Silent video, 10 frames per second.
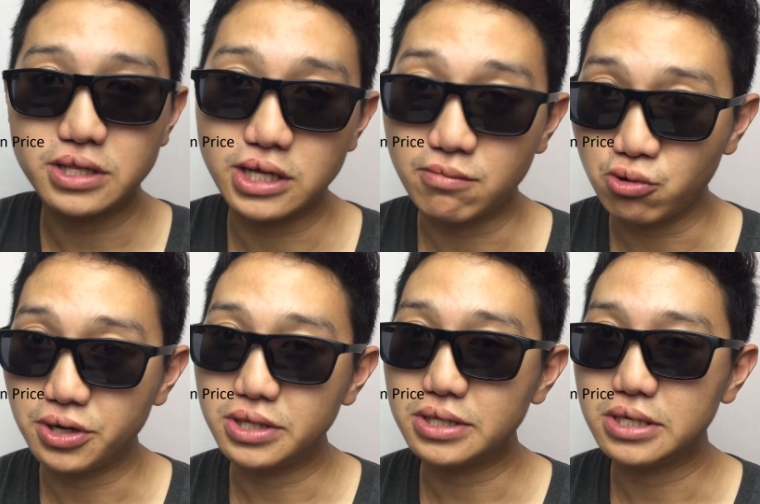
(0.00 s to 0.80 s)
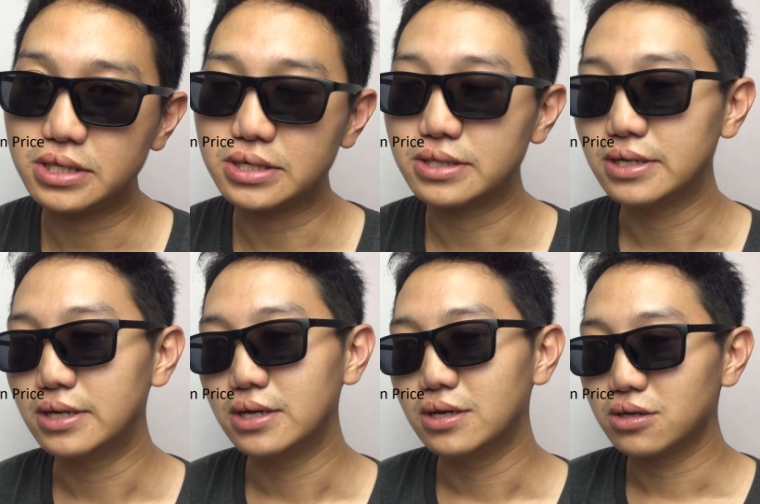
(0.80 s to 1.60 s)
Singaporean citizen.
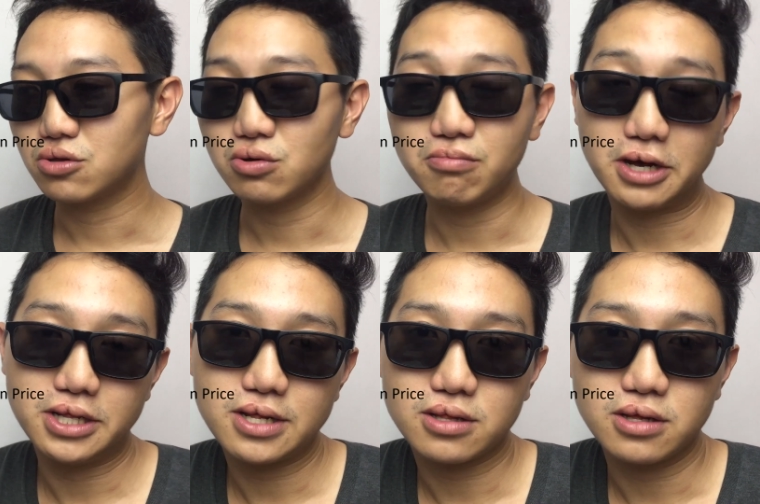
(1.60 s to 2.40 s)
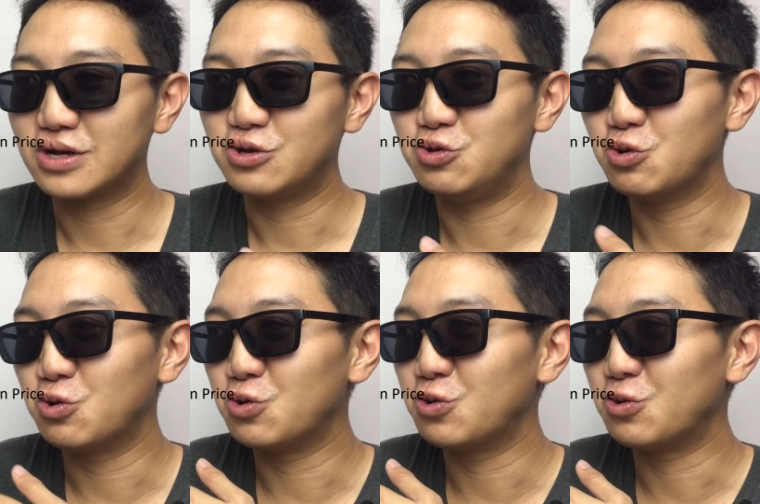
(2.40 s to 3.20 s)
So by that,
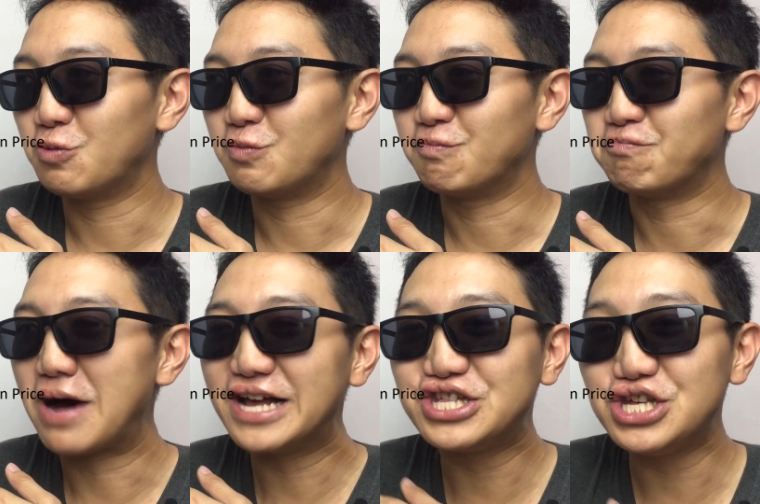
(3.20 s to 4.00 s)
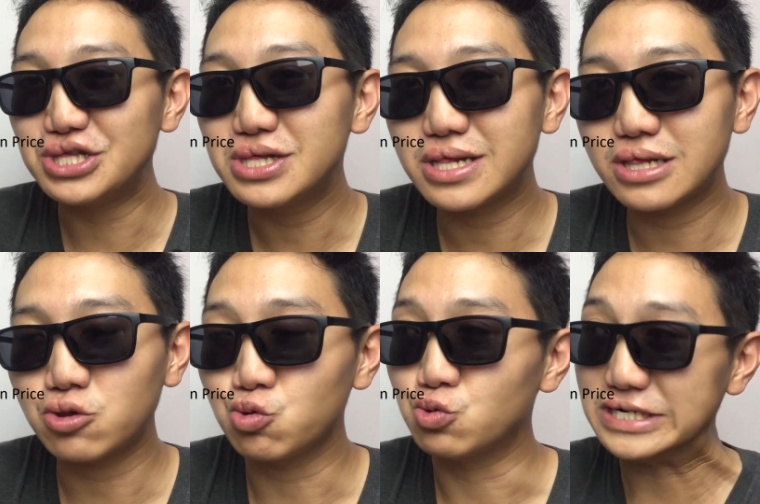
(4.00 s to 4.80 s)
your margins
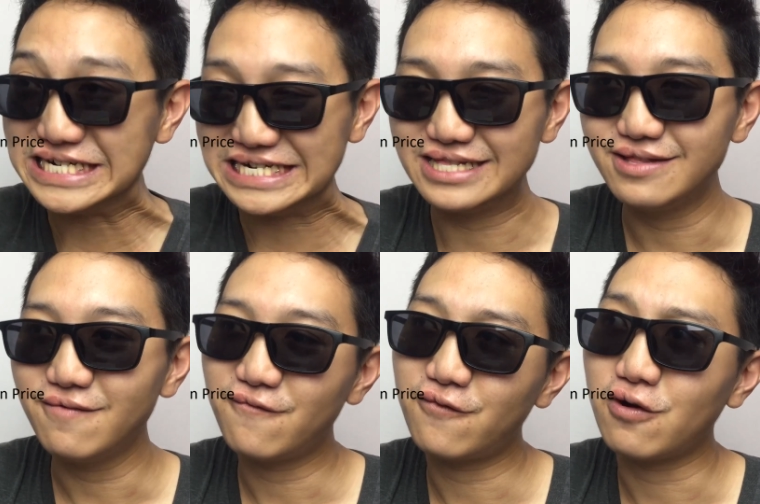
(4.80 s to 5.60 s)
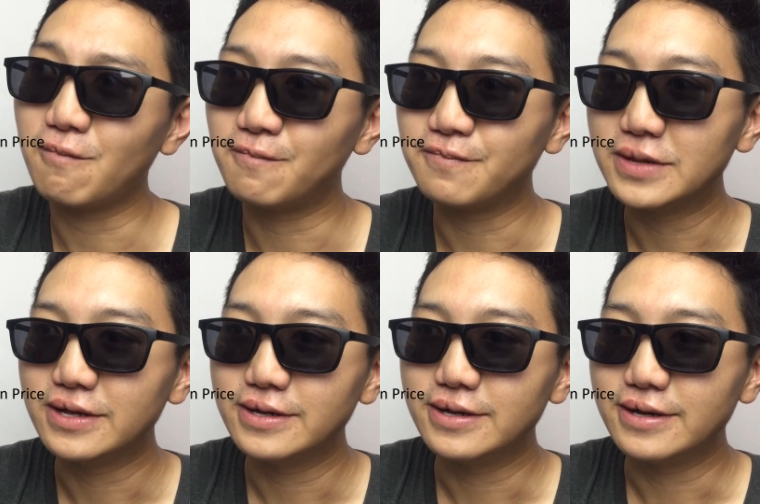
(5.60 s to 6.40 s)
to earn from
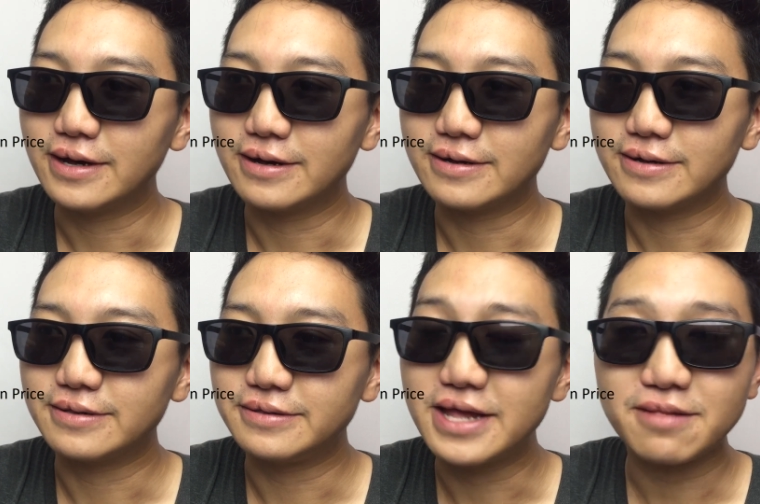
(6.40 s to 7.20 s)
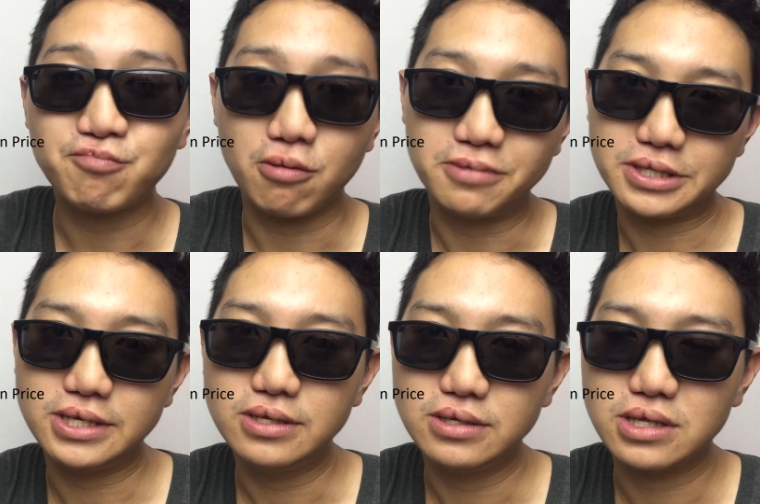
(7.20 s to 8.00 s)
that property
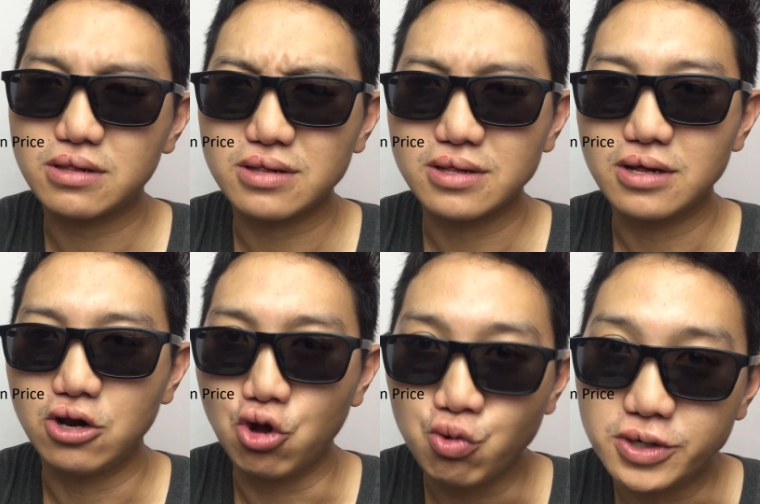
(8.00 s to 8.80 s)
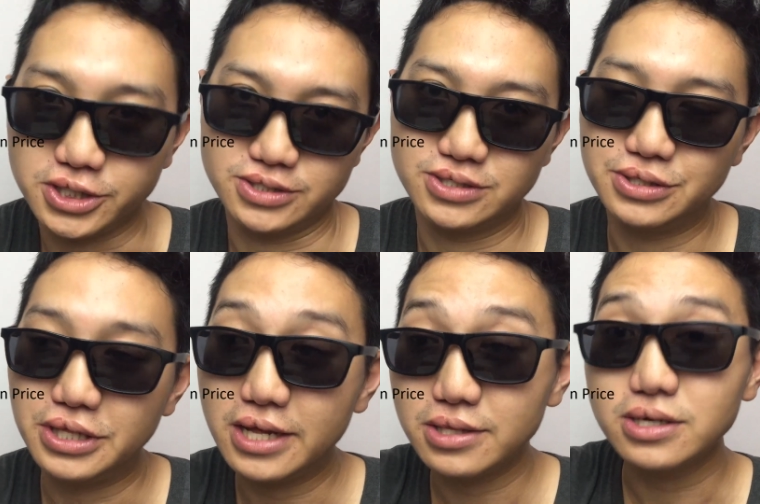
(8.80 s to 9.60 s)
is lower
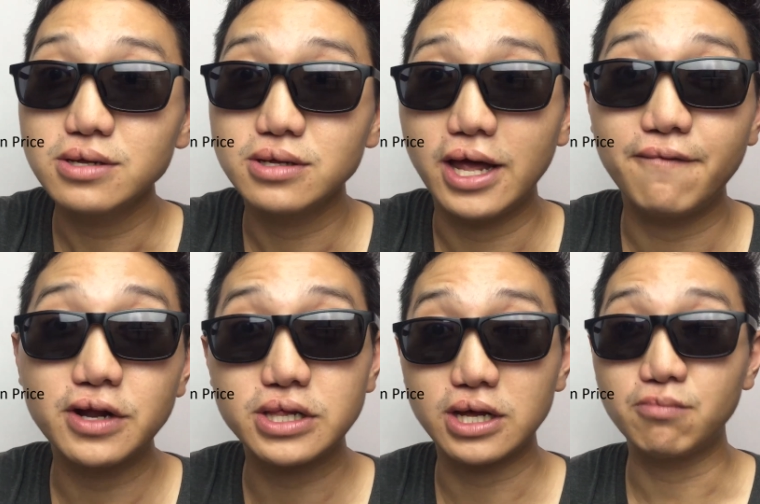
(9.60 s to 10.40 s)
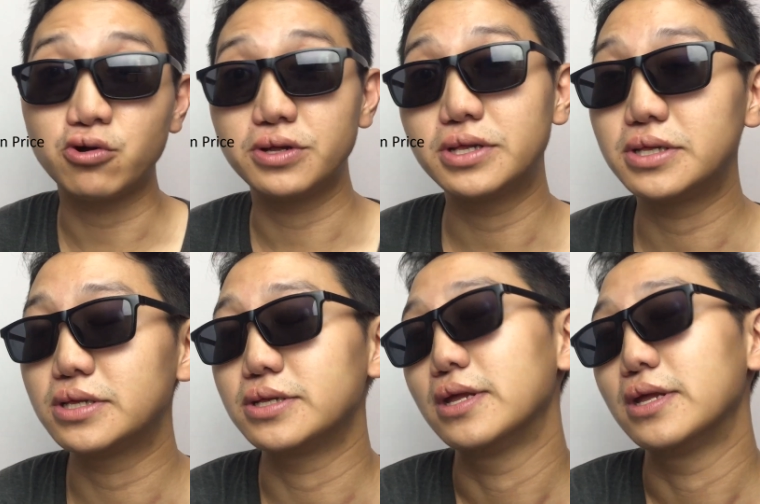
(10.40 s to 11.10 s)
than the average Singaporean citizen.